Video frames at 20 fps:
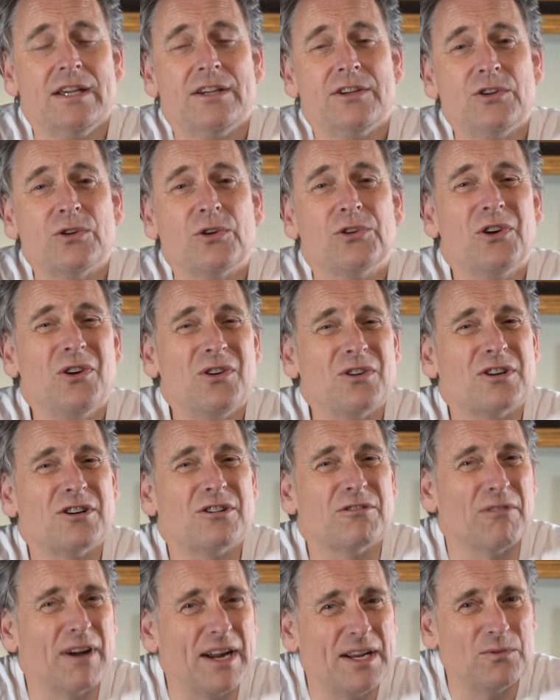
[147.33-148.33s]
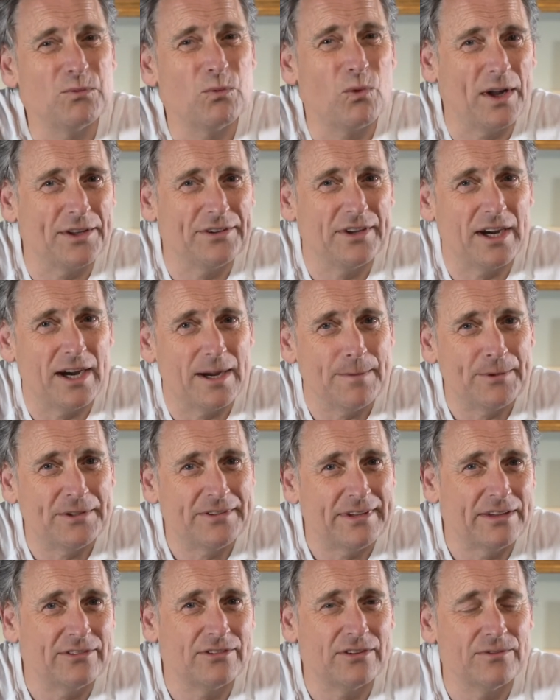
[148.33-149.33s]
you're not grade 1
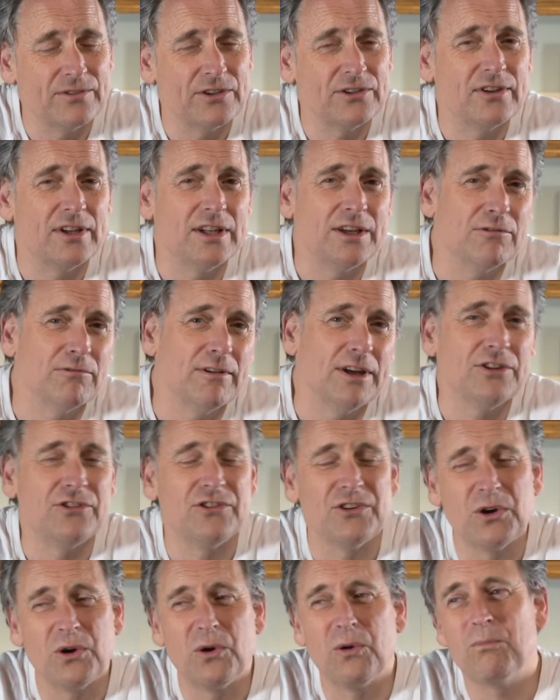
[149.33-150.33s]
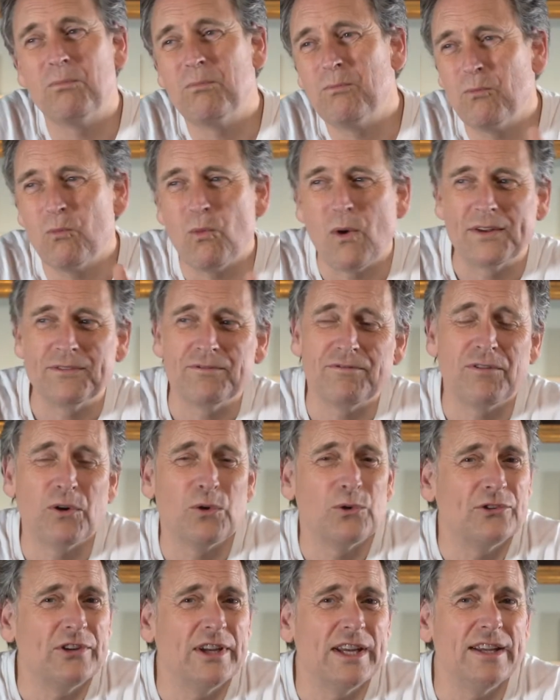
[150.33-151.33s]
hypertensive until you reach your
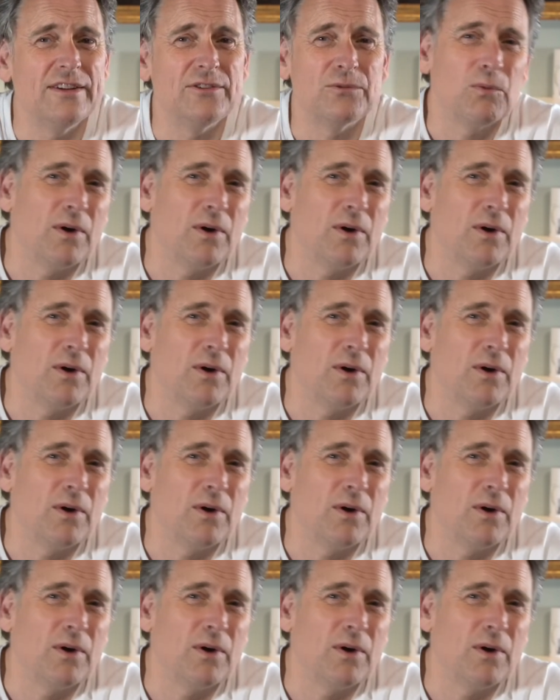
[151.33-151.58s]
140s,